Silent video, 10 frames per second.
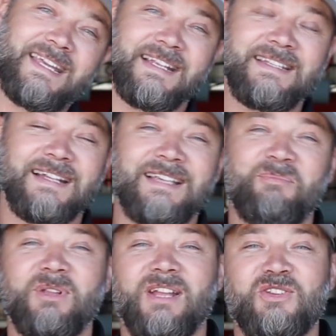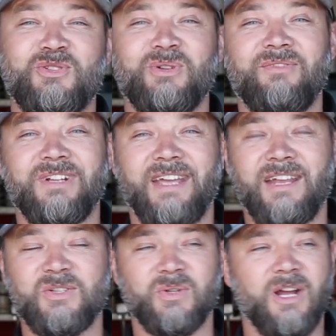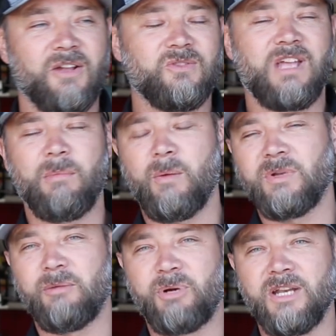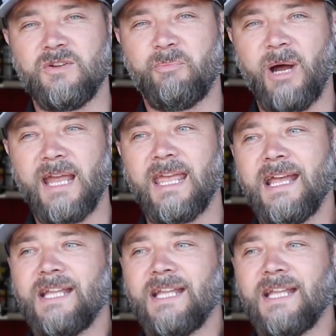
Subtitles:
It's not something that you do every day to come up with a brand new bike.